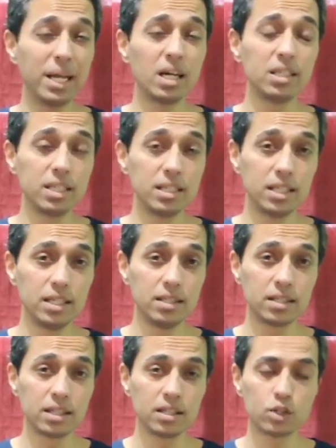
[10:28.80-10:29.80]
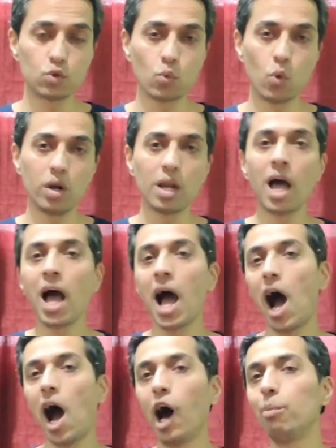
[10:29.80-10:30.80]
Bigger diseases in this world
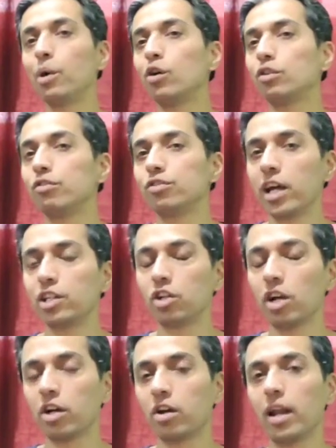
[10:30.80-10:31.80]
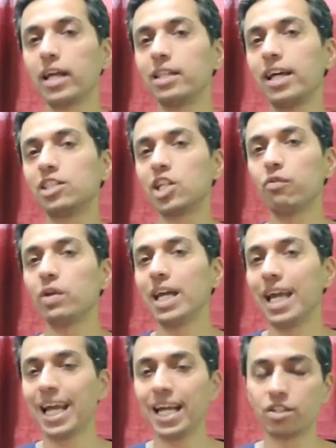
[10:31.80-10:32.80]
are because of sex chakra like the HIV
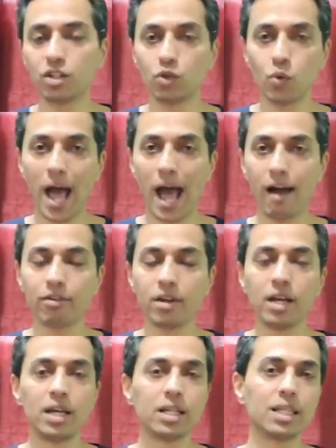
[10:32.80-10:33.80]
AIDS you have